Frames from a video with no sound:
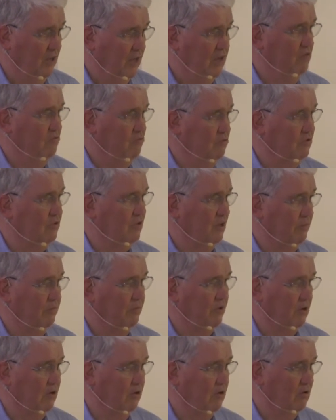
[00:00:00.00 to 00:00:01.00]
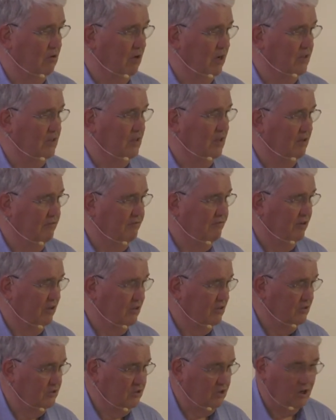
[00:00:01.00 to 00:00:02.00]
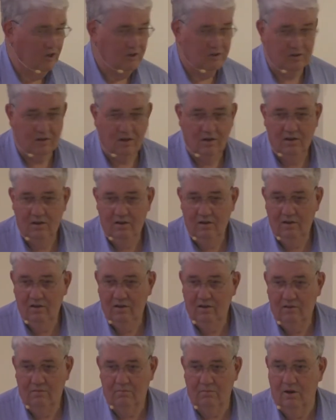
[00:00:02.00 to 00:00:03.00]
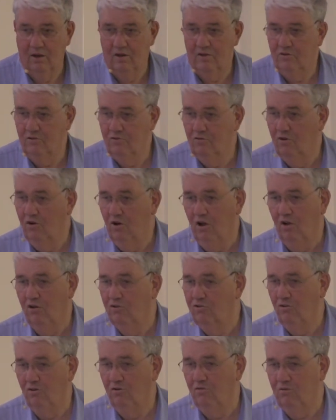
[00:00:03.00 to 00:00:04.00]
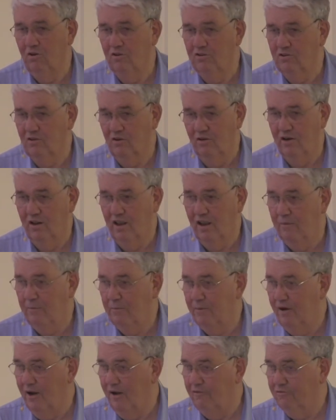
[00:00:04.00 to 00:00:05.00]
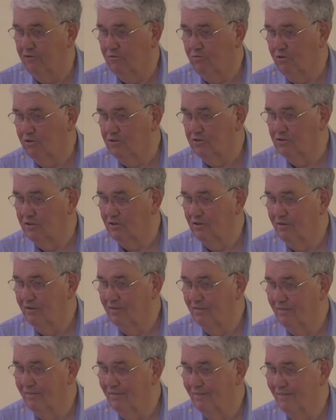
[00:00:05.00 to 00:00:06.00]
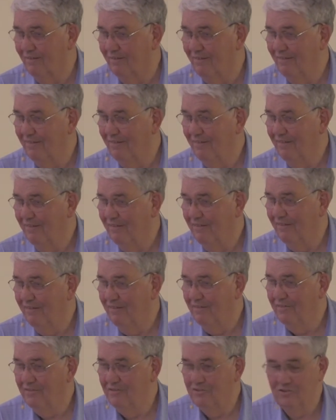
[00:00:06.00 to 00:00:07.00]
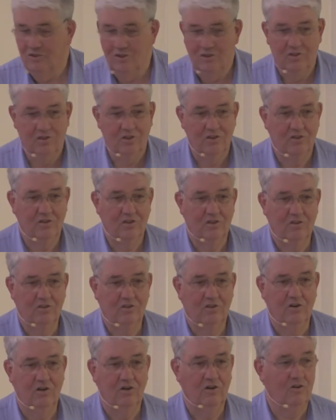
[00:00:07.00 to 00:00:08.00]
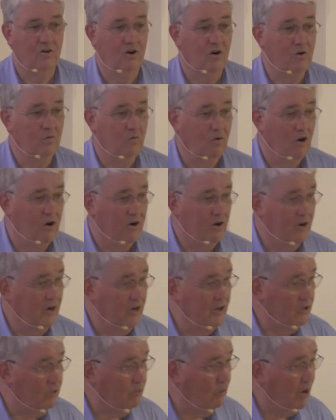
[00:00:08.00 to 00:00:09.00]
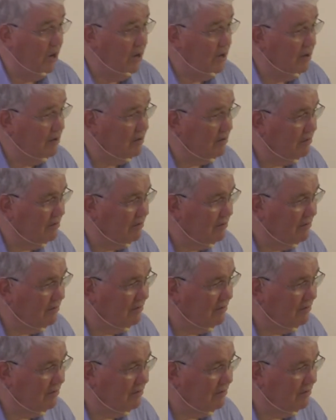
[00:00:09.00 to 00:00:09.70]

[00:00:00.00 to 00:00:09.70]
they do something, all right. They fill the jars. But you all know what's going to happen afterwards. Jesus is going to turn water into wine.